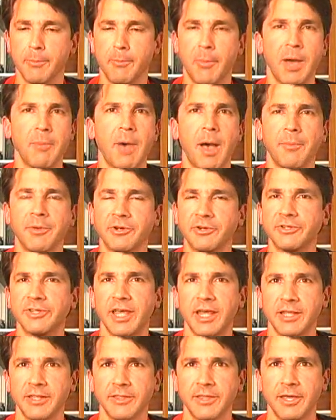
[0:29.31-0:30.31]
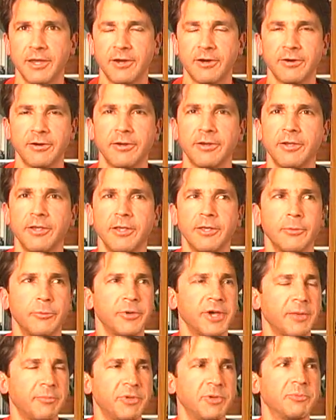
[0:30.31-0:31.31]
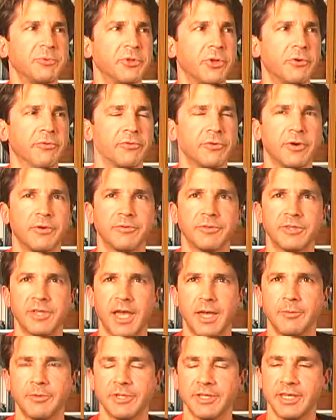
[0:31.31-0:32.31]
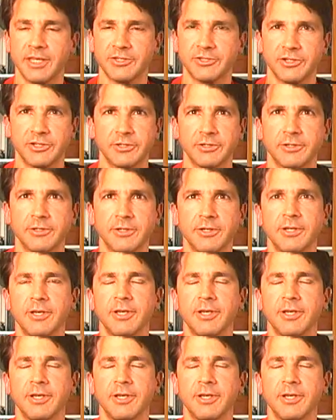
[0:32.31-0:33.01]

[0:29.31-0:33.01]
My mom entertained there. We had people over every time in the kitchen.